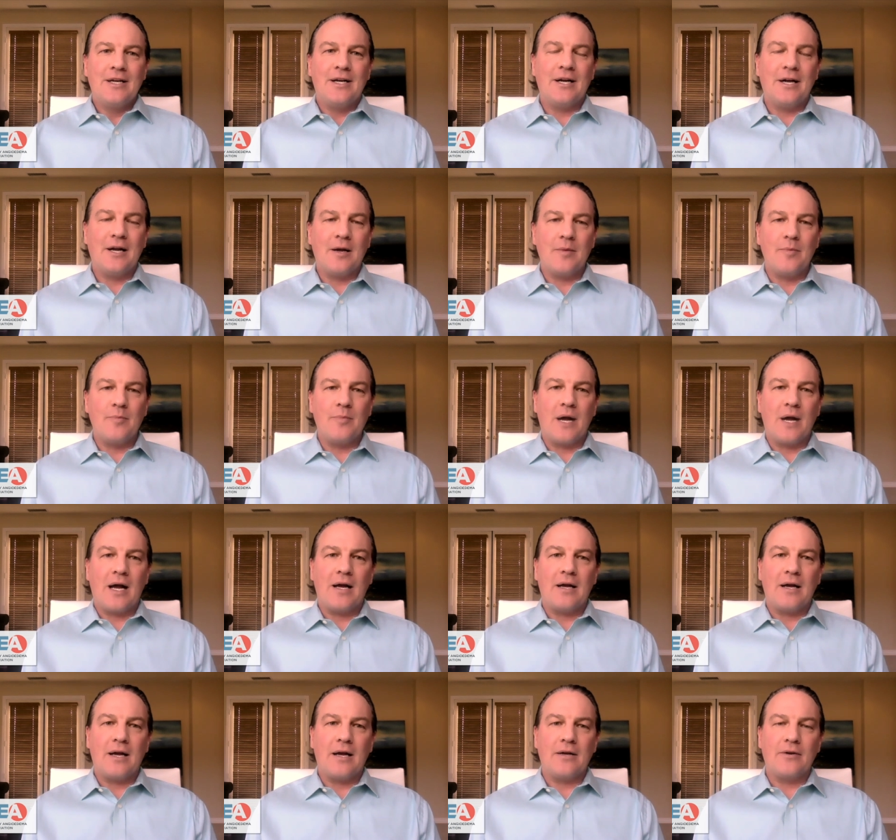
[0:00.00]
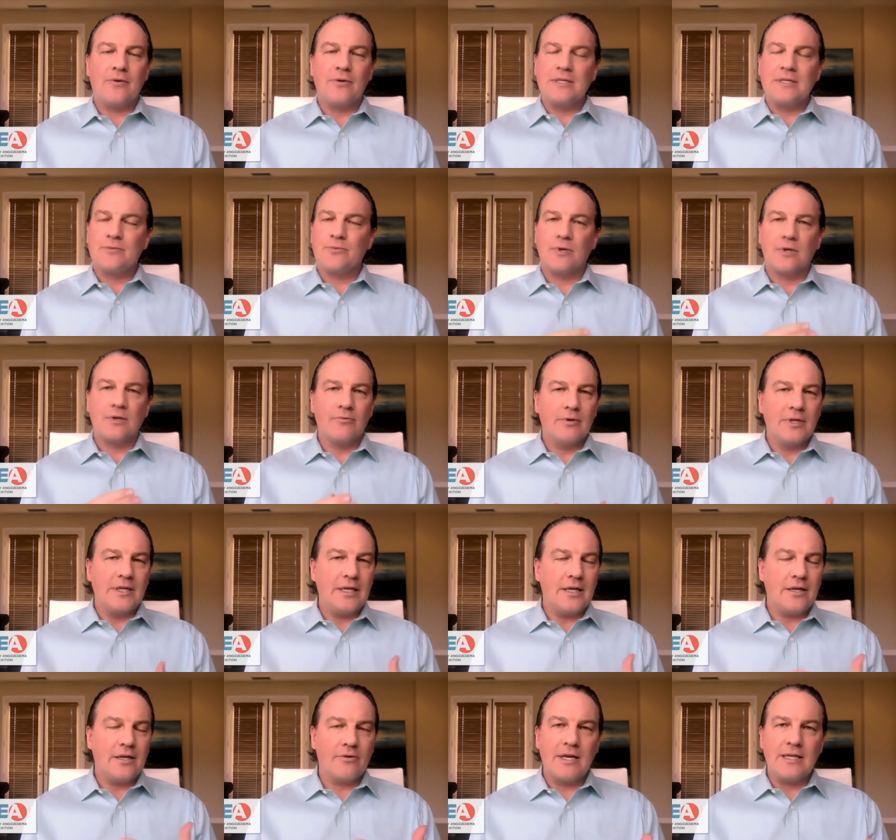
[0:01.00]
um, I, I, always want to
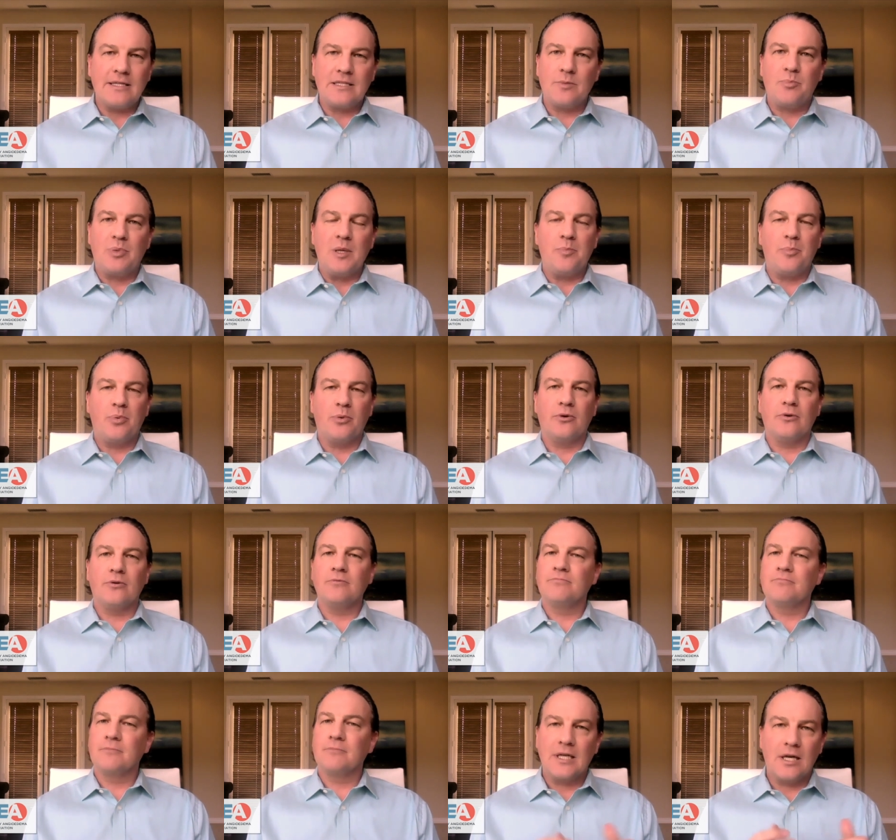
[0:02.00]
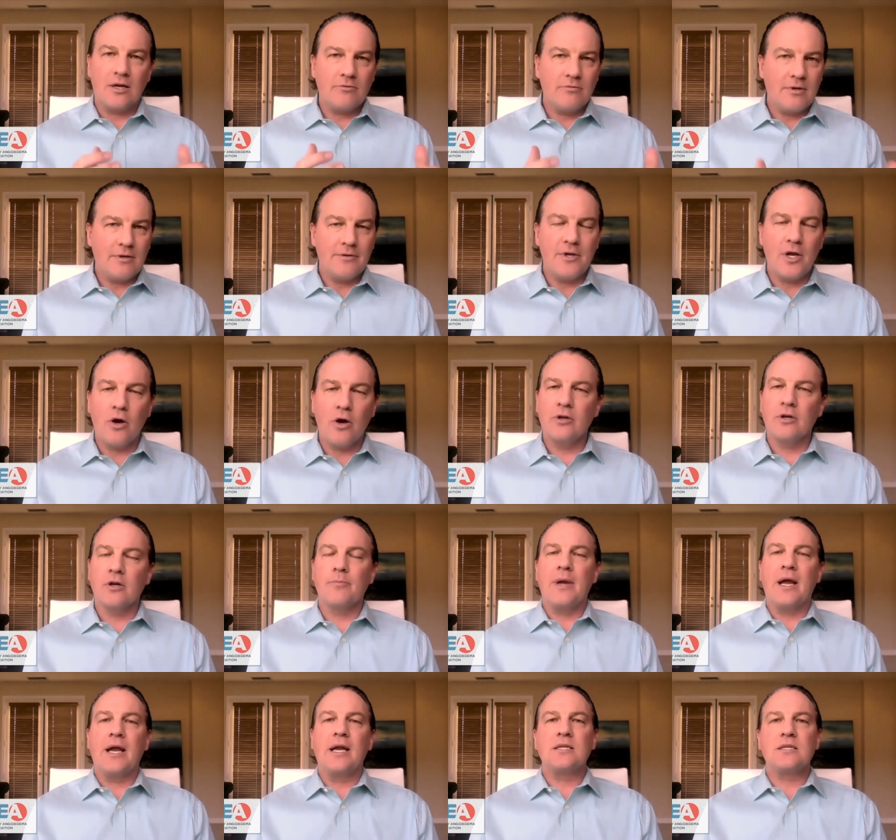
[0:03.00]
reiterate to people, you know, know your
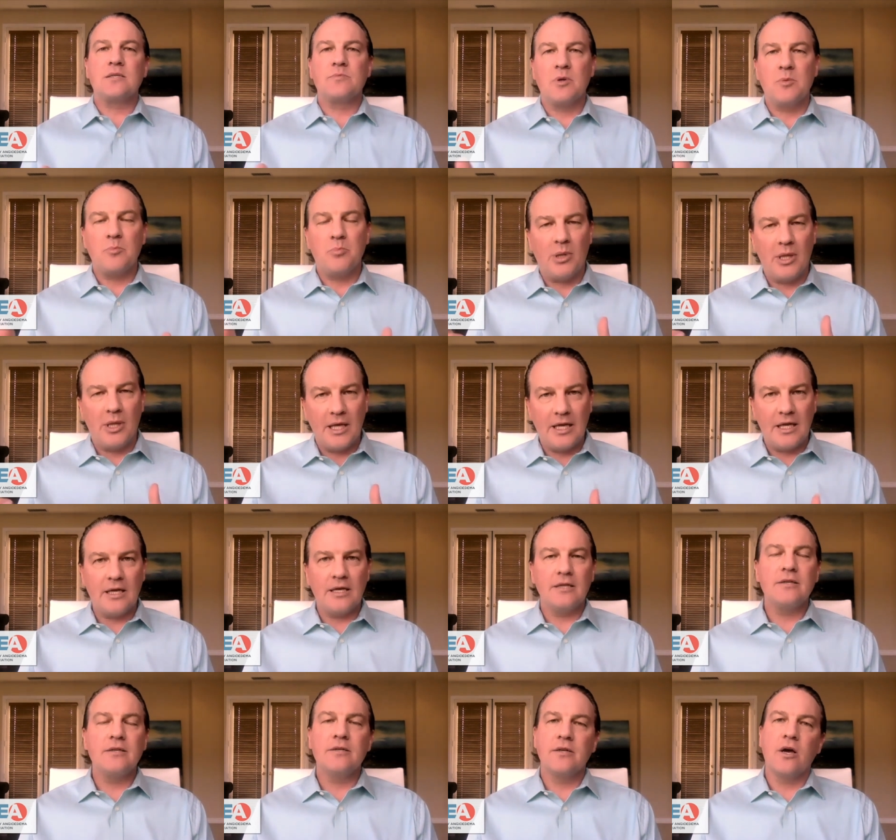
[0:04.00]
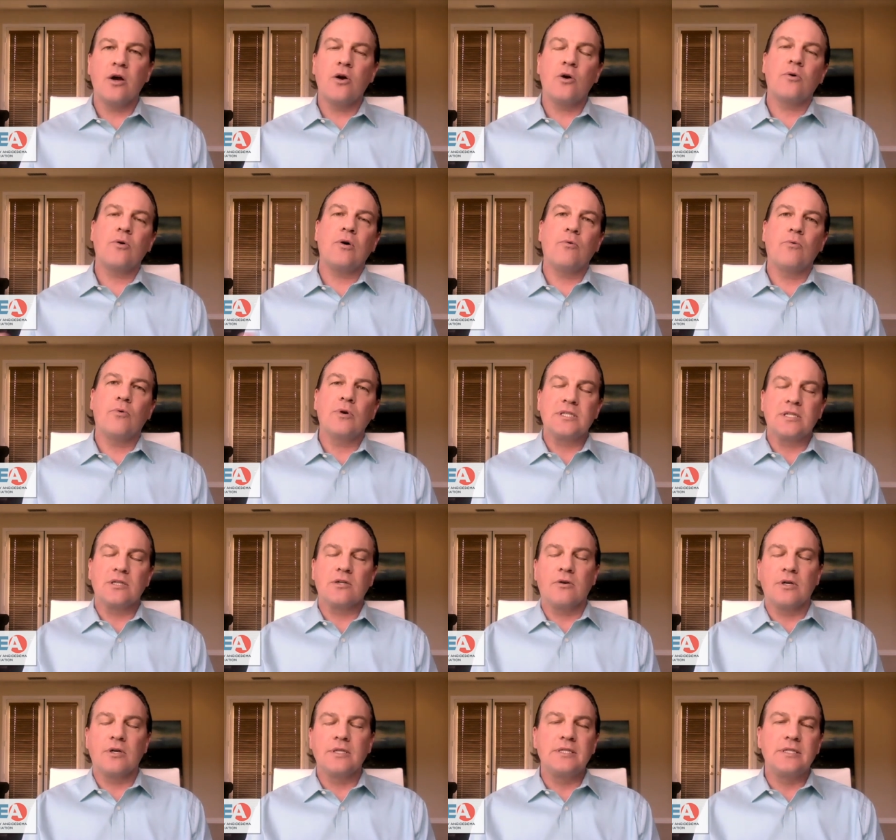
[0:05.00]
management plan, know what you're
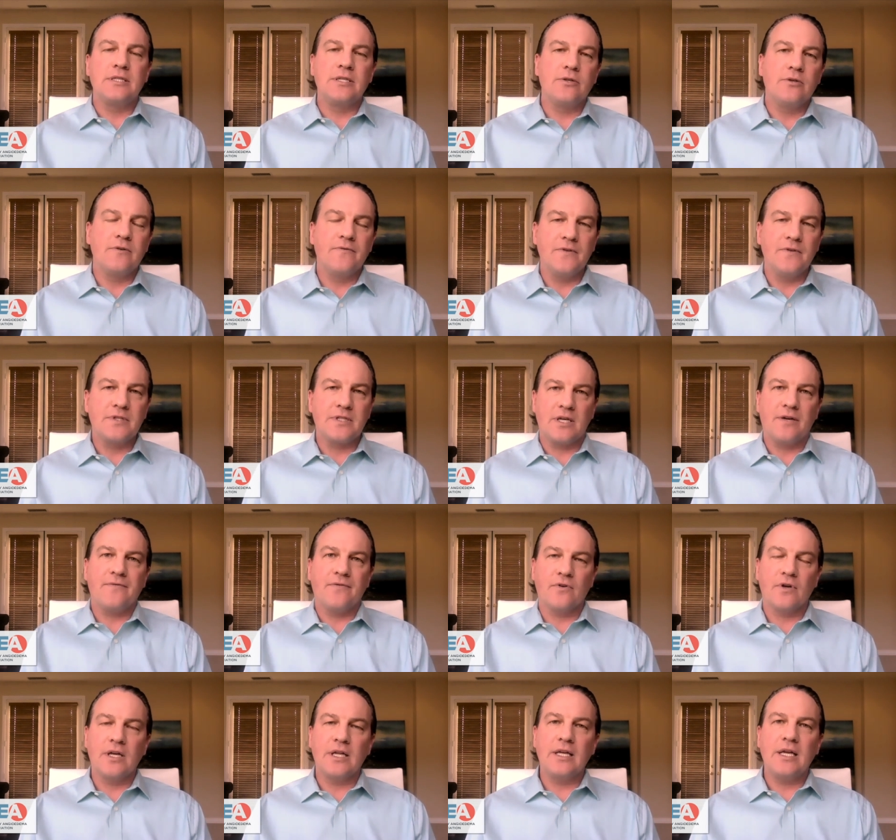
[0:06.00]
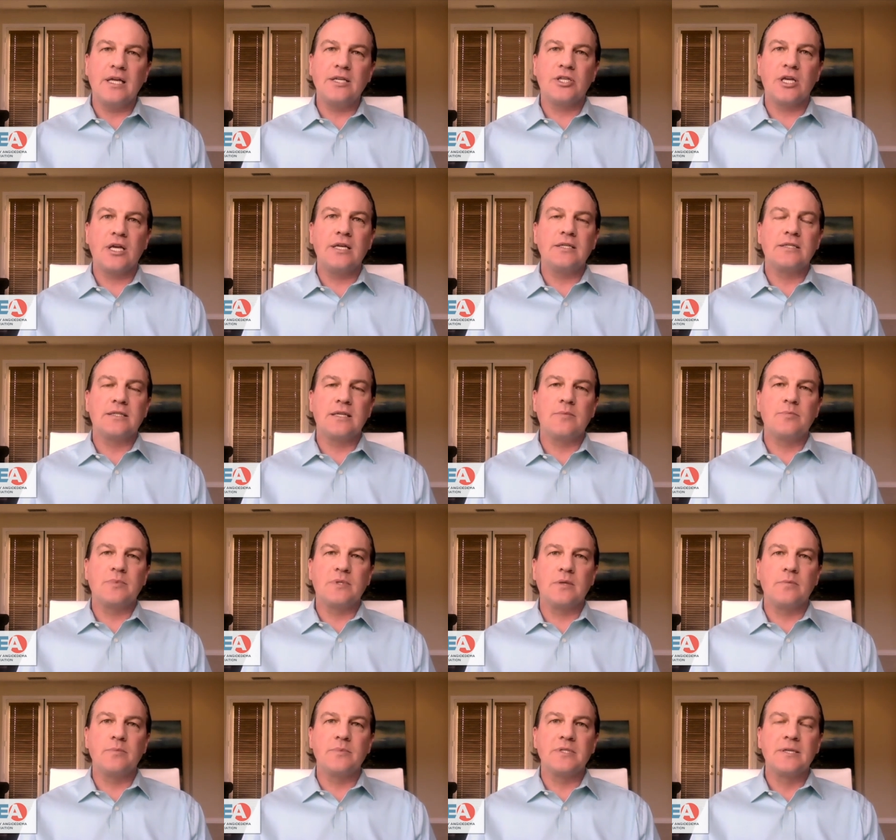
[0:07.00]
going to do if you suffer any HAE
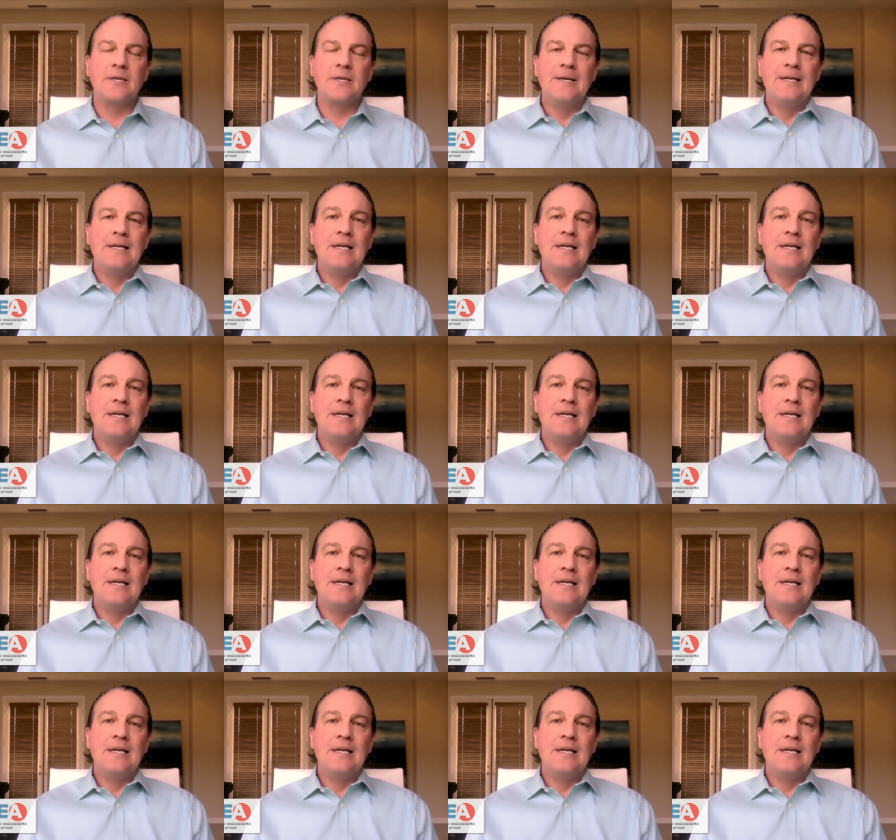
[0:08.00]
symptoms.